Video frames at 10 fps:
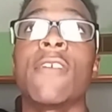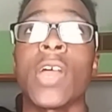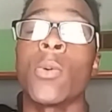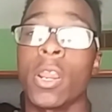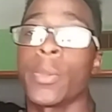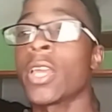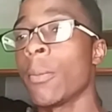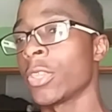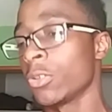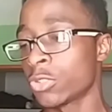if I want to
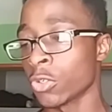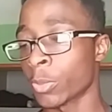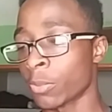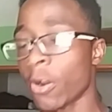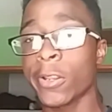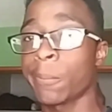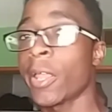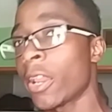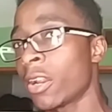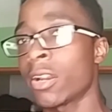become a YouTuber.
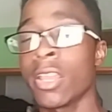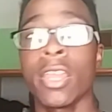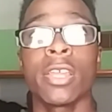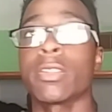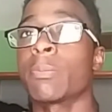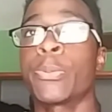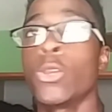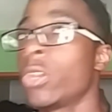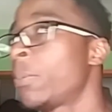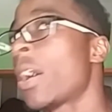Markiplier,
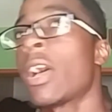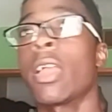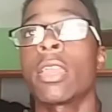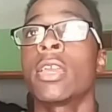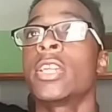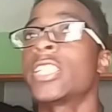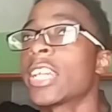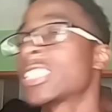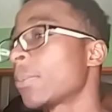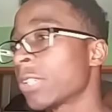PewDiePie,
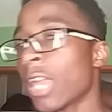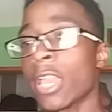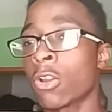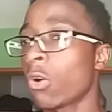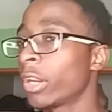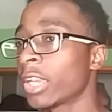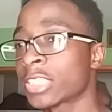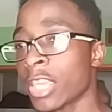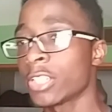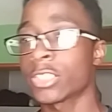Jacksepticeye,
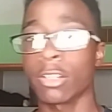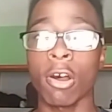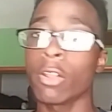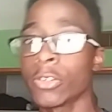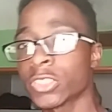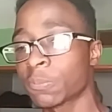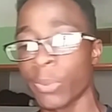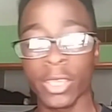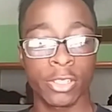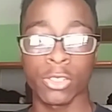CoreyX Kenshin, all those
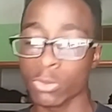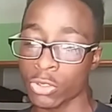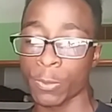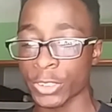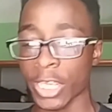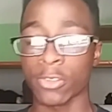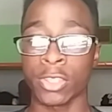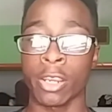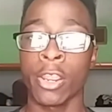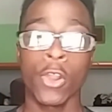big YouTubers out
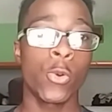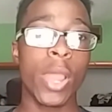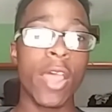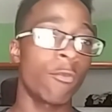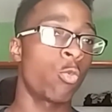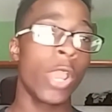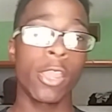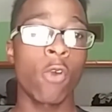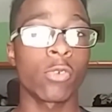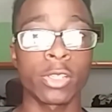there who have
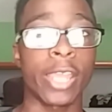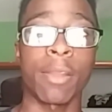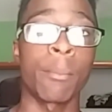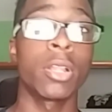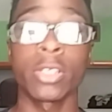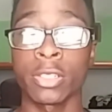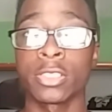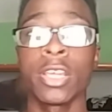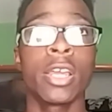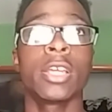way over like a million